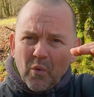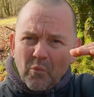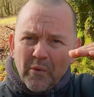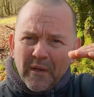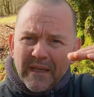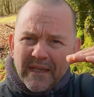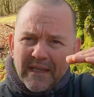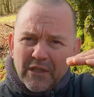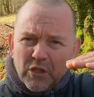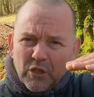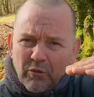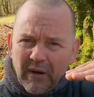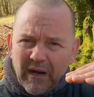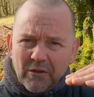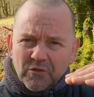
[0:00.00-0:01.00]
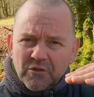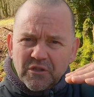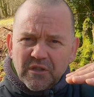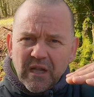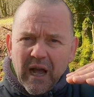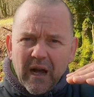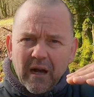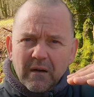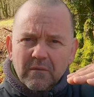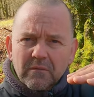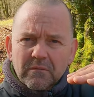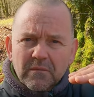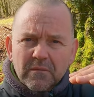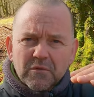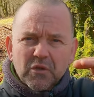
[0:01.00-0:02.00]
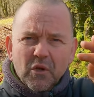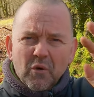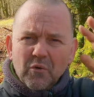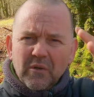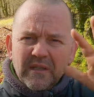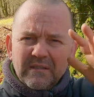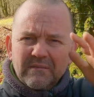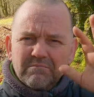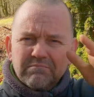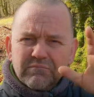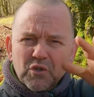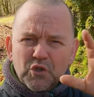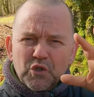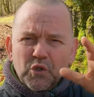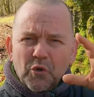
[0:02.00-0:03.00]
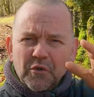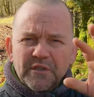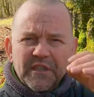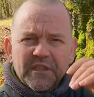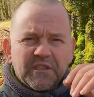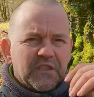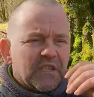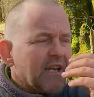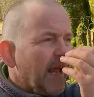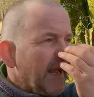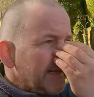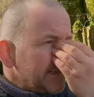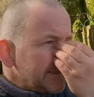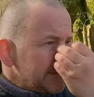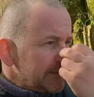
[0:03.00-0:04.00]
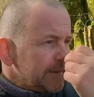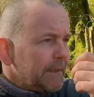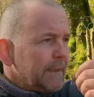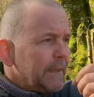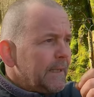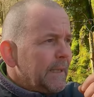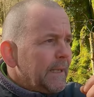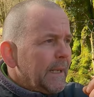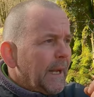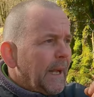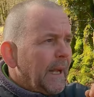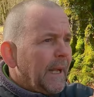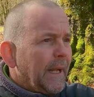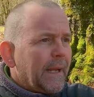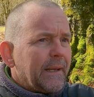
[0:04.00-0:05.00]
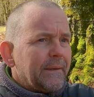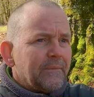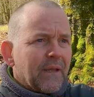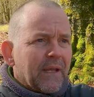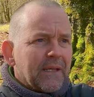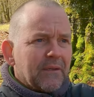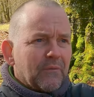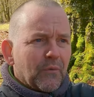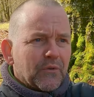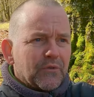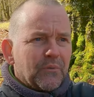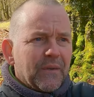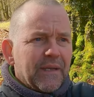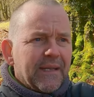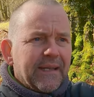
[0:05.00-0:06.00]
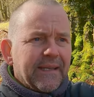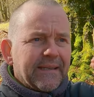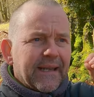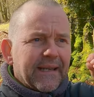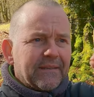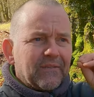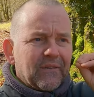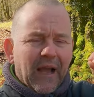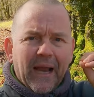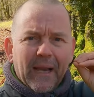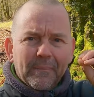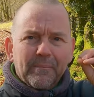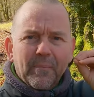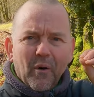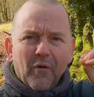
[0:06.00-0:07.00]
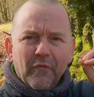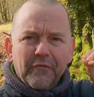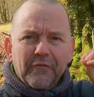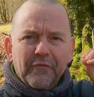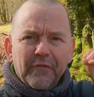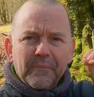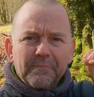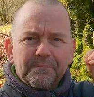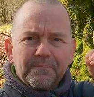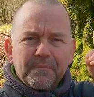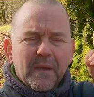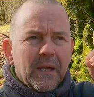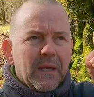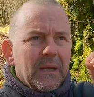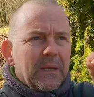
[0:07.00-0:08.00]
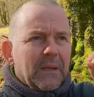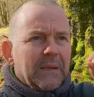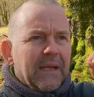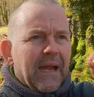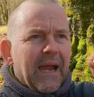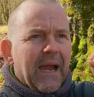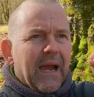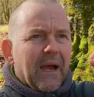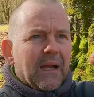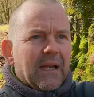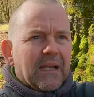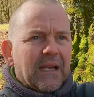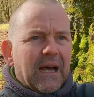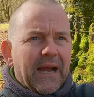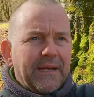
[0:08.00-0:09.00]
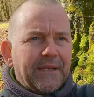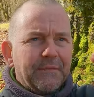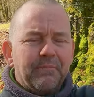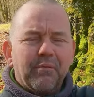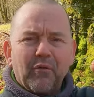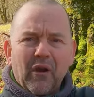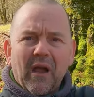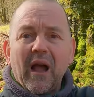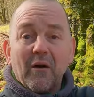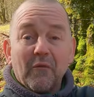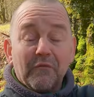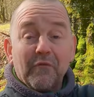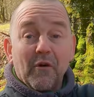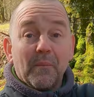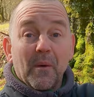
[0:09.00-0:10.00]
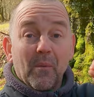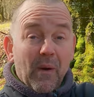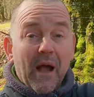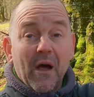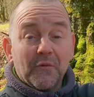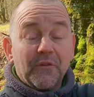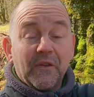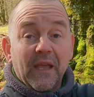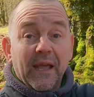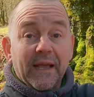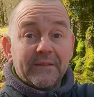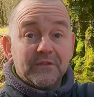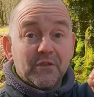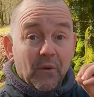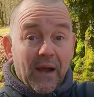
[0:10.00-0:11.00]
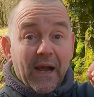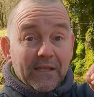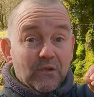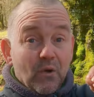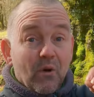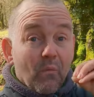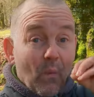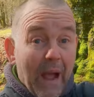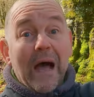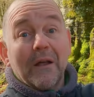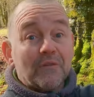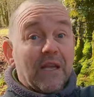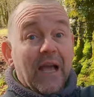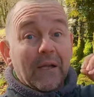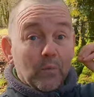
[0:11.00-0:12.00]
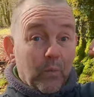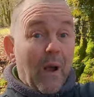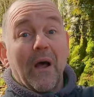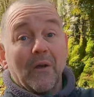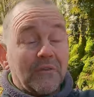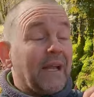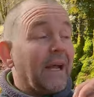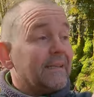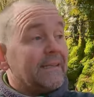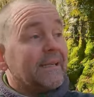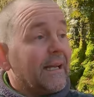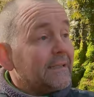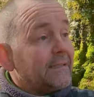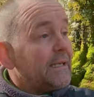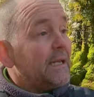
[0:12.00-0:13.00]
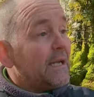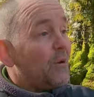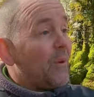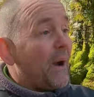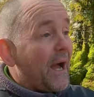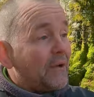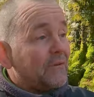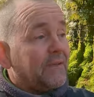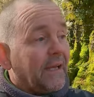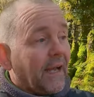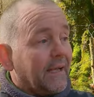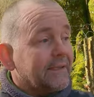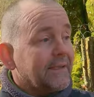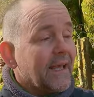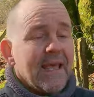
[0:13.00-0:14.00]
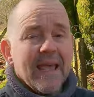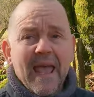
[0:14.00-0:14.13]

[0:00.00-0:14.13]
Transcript: really crouched down, so shortish legs, and it was really that type of yeah, light brown from a wildcat. So I saw a wildcat, I see a wildcat.